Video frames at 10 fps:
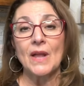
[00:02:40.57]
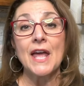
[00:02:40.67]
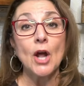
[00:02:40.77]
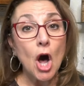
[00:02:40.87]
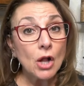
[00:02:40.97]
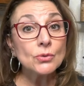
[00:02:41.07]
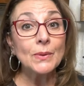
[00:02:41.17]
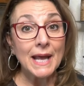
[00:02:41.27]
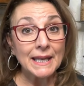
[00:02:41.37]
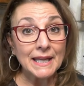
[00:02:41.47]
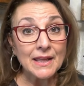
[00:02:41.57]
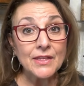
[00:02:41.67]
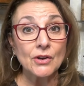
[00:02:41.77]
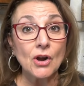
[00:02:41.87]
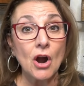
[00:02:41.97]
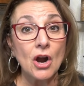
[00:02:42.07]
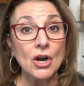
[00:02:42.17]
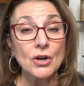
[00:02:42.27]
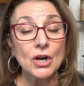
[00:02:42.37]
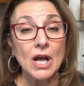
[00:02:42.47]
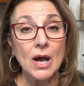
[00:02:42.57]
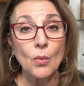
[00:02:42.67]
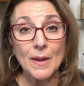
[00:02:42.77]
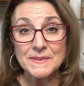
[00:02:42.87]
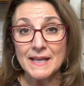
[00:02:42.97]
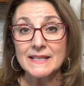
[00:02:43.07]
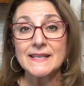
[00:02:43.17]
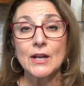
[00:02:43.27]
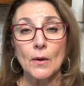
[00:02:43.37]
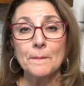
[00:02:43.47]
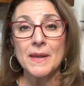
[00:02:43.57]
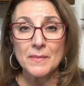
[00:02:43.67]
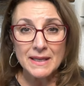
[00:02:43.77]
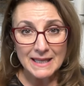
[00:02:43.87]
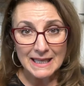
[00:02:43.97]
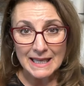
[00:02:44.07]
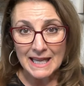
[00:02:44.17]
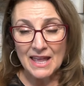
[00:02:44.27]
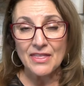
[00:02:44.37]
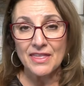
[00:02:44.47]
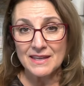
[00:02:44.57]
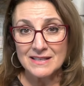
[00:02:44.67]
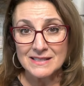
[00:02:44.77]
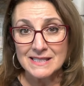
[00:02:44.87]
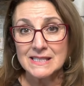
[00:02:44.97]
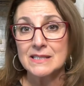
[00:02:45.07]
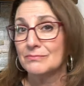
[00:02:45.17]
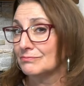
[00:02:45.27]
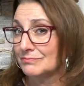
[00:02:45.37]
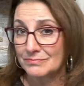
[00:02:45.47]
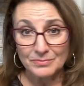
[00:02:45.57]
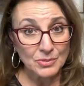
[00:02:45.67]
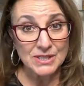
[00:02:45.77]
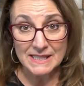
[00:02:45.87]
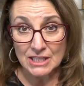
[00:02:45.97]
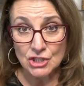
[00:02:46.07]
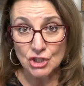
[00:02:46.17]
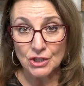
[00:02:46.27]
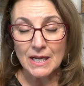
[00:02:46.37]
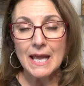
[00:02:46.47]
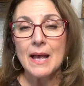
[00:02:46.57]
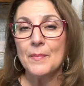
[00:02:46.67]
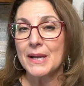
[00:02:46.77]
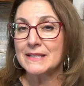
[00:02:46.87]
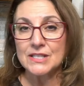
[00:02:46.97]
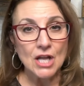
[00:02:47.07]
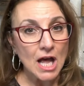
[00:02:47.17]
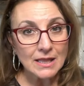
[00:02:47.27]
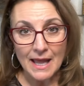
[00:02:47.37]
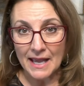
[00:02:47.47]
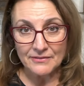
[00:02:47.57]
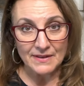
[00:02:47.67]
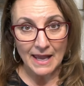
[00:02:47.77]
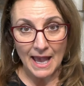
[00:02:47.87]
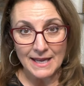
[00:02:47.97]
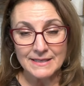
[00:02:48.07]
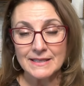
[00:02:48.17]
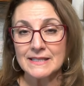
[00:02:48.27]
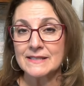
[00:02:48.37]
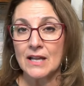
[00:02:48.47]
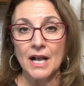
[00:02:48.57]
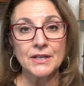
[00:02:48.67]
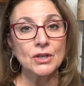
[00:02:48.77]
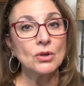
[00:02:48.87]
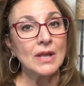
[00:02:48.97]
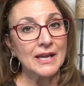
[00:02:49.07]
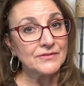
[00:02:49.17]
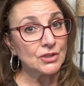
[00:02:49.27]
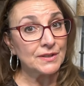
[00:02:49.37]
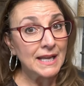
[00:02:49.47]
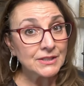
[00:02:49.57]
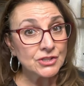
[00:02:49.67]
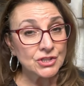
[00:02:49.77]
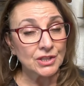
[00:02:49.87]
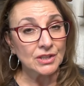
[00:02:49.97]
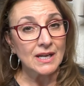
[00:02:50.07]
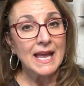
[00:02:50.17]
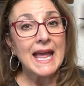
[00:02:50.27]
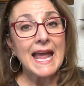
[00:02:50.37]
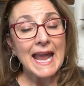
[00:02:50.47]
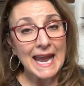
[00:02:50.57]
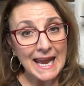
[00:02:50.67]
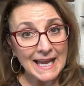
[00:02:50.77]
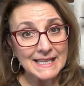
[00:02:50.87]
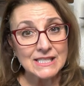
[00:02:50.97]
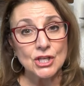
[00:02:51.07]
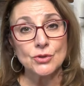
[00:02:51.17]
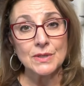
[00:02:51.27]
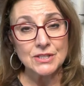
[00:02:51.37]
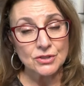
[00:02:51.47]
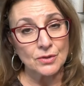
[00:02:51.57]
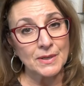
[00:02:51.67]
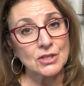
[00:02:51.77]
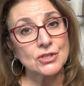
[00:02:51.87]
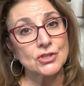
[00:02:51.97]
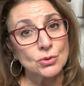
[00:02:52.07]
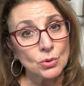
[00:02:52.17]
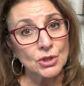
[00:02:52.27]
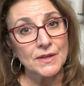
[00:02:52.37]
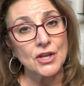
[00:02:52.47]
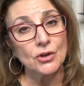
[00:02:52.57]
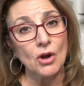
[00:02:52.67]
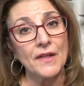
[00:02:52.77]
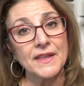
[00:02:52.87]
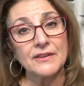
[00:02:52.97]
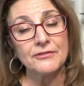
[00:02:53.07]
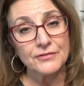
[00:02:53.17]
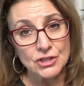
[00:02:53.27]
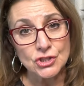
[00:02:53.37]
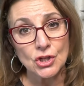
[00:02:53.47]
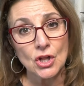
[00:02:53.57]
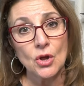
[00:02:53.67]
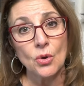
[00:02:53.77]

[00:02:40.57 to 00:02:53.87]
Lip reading: And already there are websites that are mimicking this procedure, but it's not live yet. It's not going to go live till next year, and you need to make sure that you're on the official